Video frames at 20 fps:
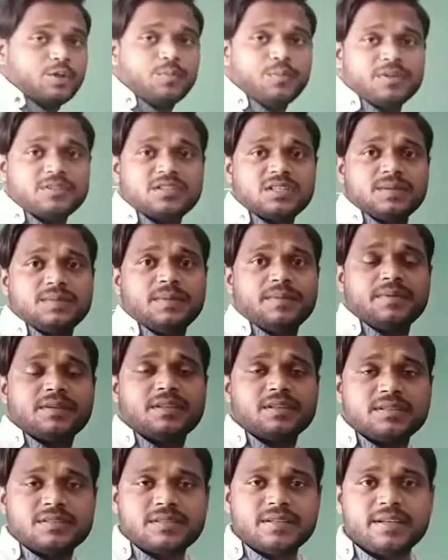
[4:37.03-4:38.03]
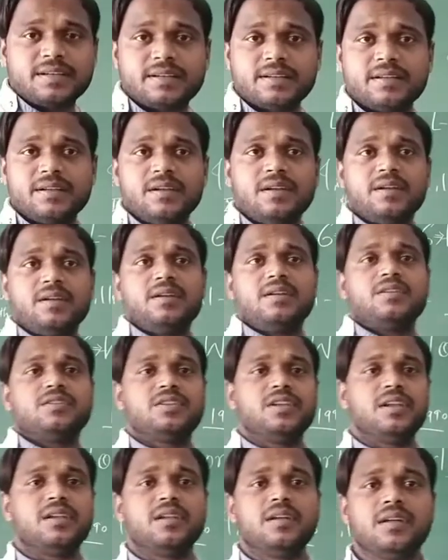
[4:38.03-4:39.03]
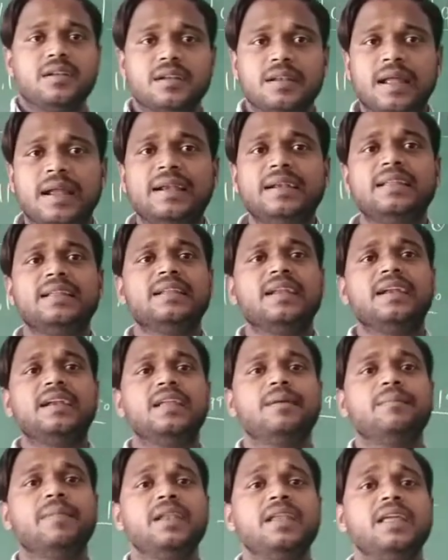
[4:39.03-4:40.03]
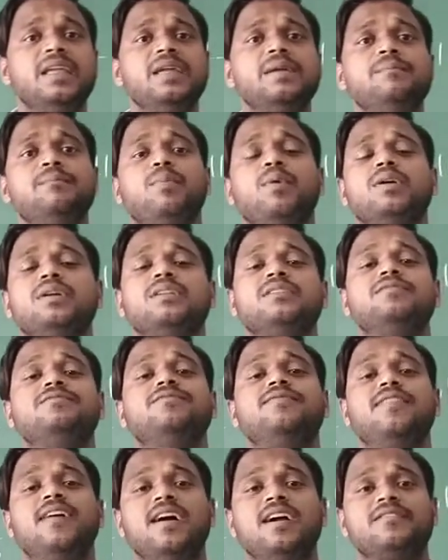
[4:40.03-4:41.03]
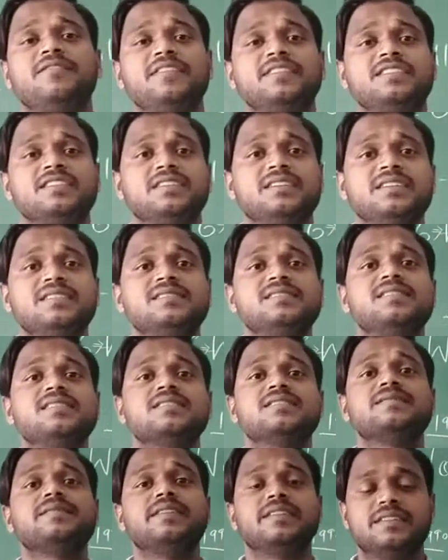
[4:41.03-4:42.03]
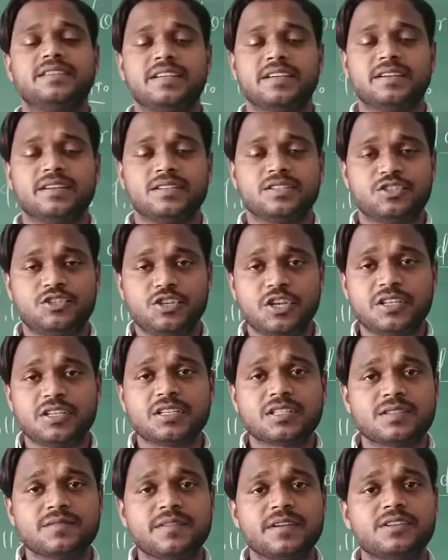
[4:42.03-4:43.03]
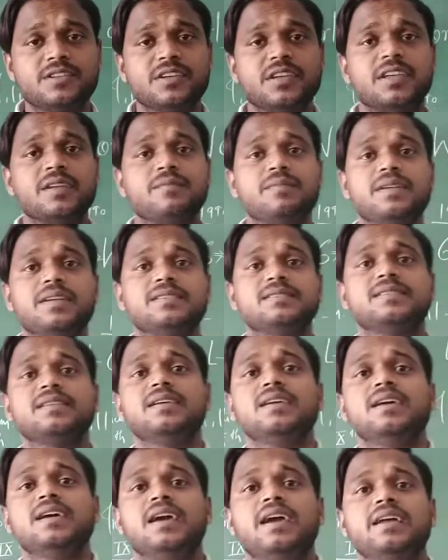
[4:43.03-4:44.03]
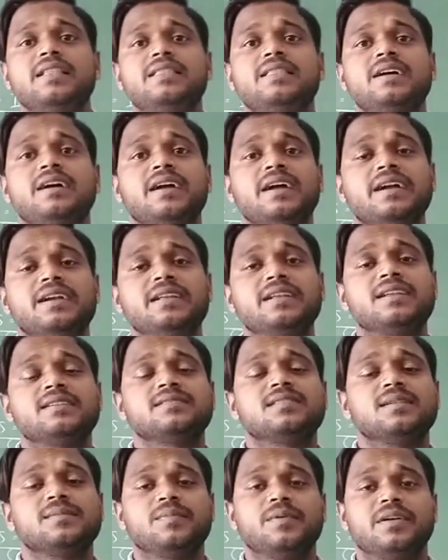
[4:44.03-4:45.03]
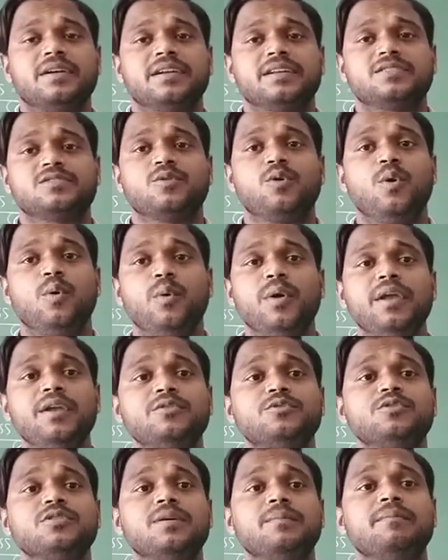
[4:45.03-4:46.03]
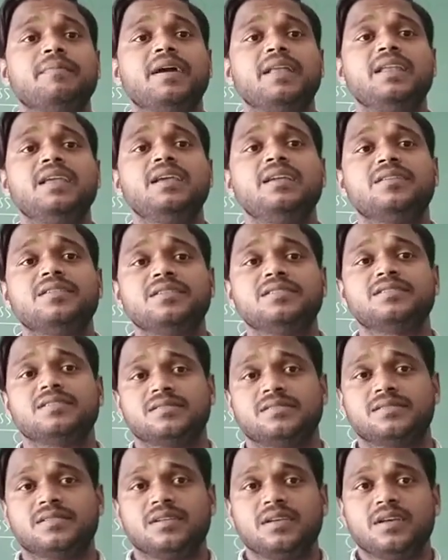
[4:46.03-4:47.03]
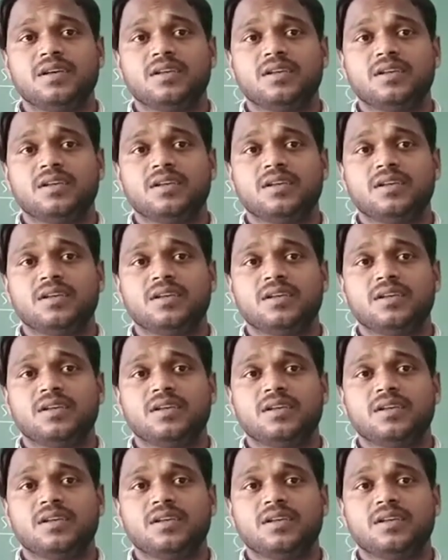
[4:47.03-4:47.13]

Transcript: you must remember this date. Till 1990, many important far-fetching decisions were taken, changes were taking place in the international politics. Owing to the many reasons,